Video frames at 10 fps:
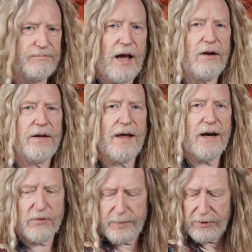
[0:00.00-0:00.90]
How could
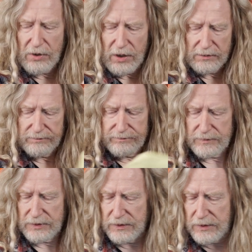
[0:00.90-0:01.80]
that ever be wrong?
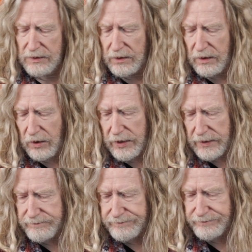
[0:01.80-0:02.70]

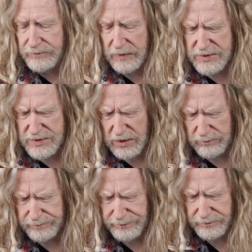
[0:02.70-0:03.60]
Okay,
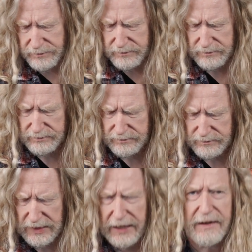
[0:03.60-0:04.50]
so,
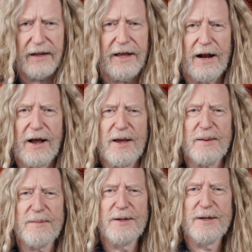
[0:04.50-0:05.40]
and I
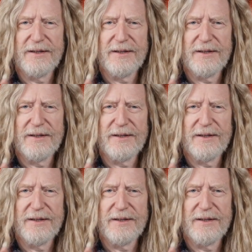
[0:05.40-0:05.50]
am